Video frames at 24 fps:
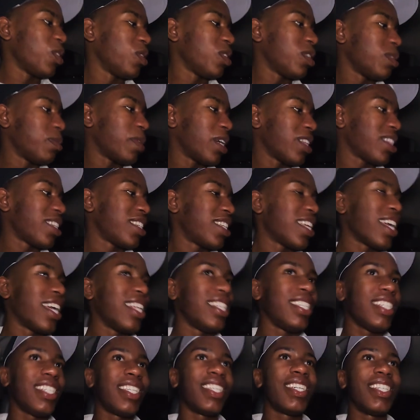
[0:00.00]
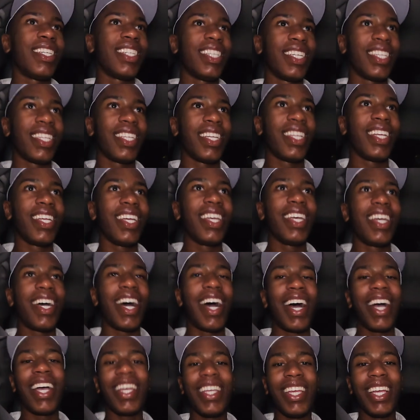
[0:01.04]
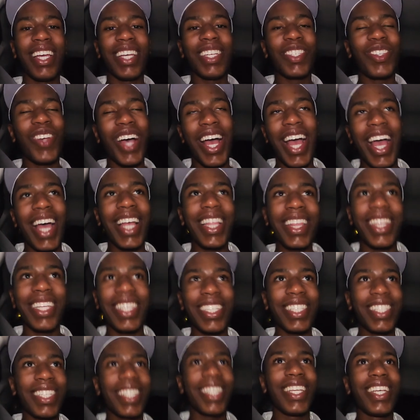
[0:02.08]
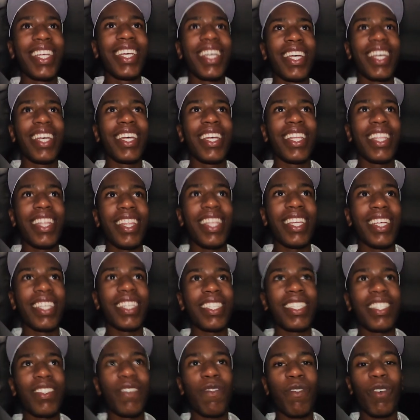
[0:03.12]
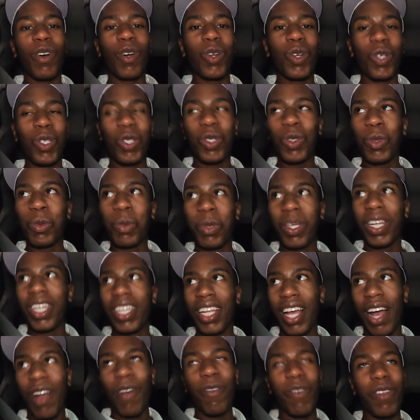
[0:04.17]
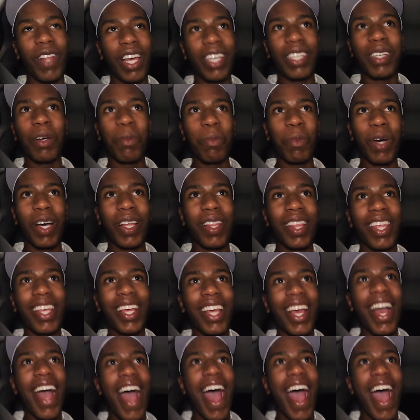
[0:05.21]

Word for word: told you about this idea? Yes. Uh, yeah. So I had this this photo shoot planned out for like a month.